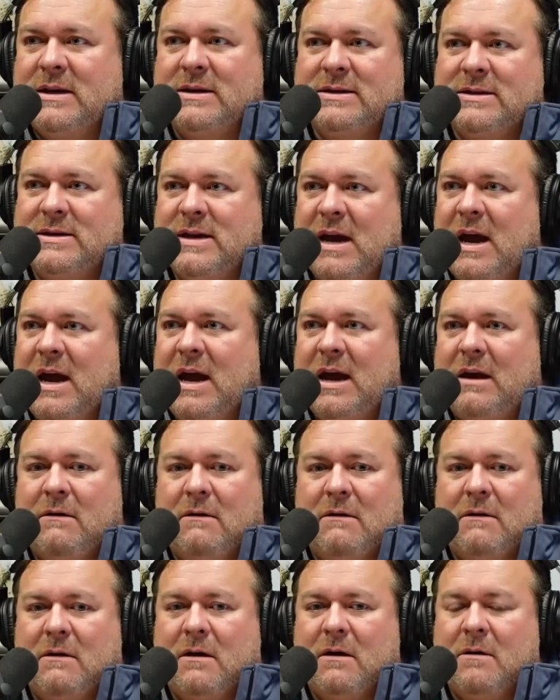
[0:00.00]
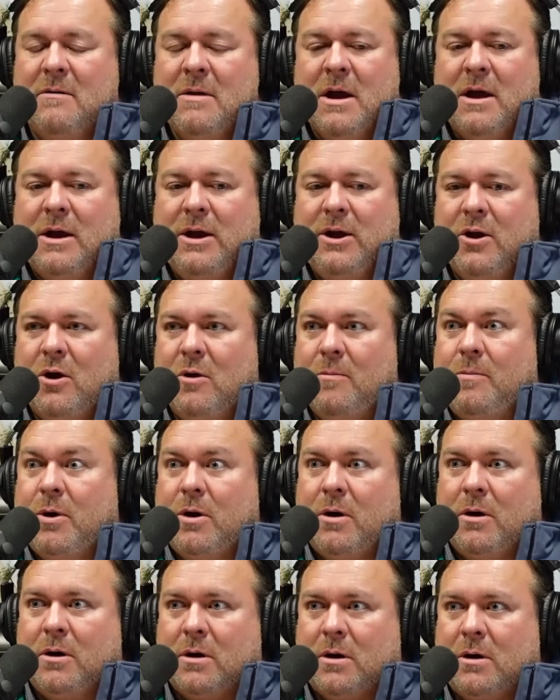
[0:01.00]
steak or
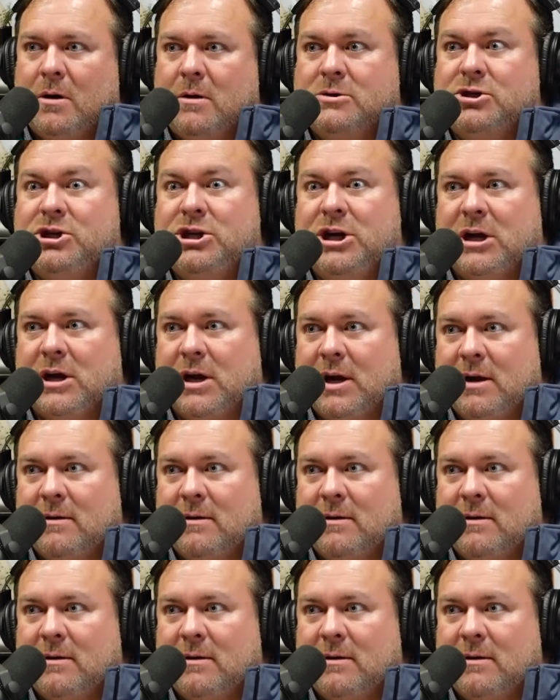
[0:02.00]
burger, or chicken,